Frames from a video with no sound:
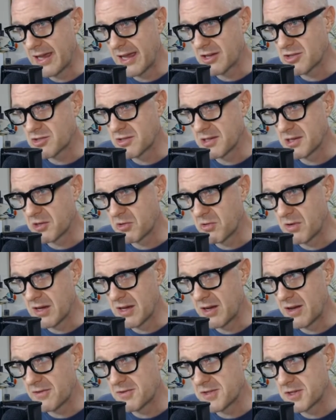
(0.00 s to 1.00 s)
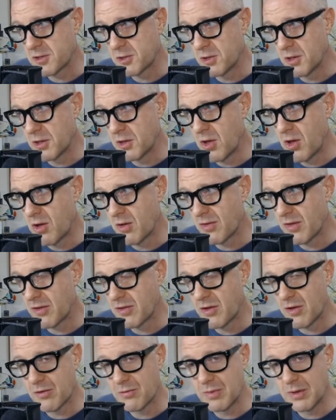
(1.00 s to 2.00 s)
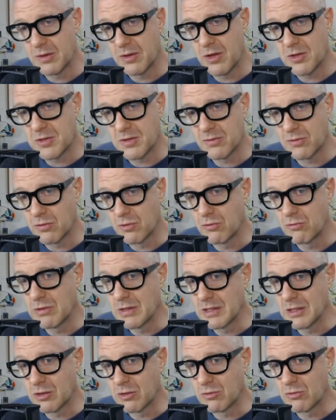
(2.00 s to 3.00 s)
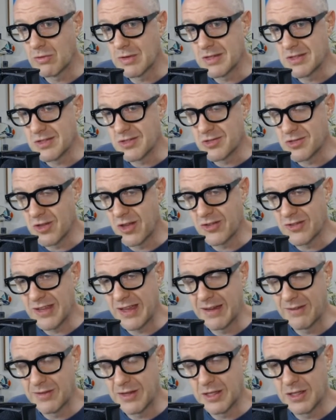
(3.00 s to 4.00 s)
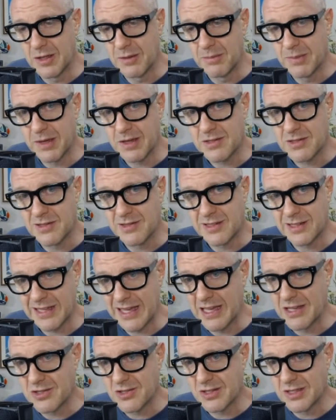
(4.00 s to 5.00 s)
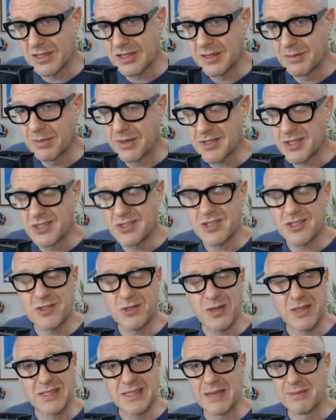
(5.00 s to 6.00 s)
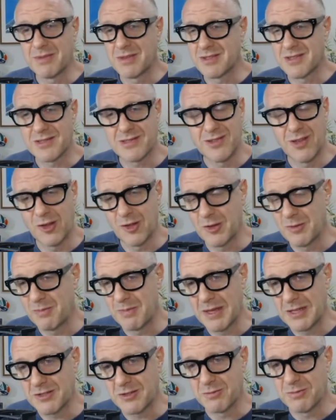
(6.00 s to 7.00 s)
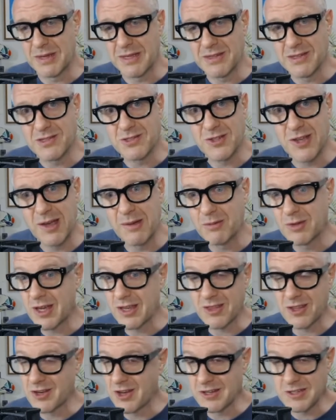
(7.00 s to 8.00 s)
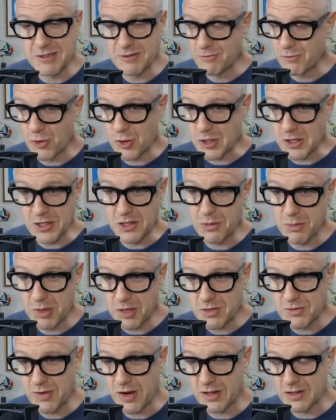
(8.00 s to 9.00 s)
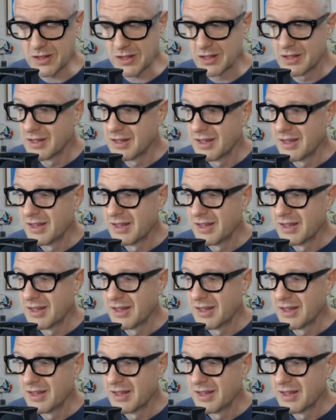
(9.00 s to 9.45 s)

actually agree, and I've said all along that there have been lots of really good reasons not to have the Olympics and to cancel the Olympics and just to accept it's just not meant to be this time, like the 1940 Olympics, frankly.